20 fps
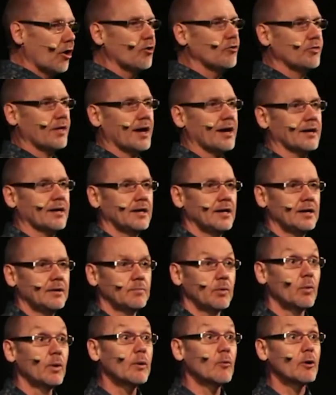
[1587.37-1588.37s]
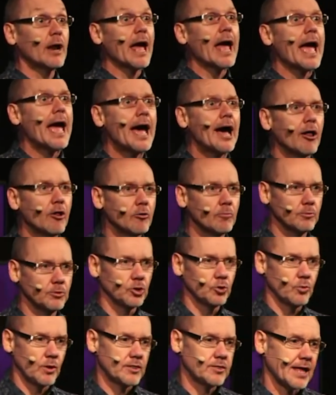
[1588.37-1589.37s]
know that. But we want to help
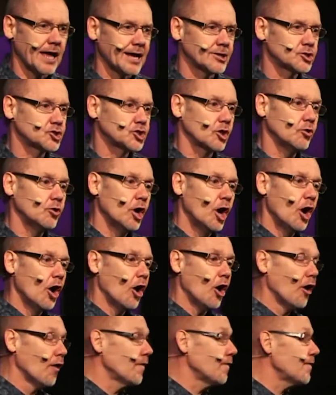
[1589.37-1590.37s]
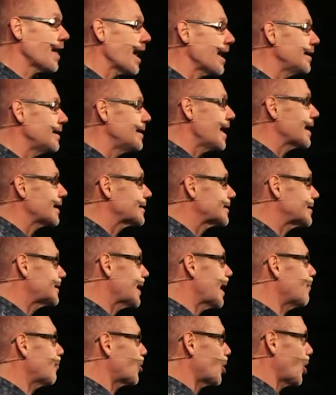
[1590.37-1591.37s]
you with that. And so on that next
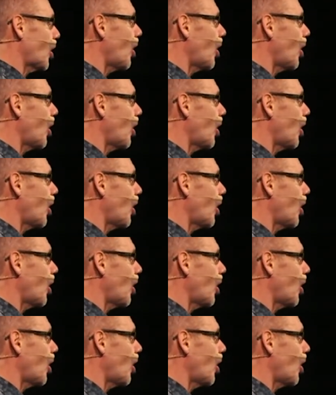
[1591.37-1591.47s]
step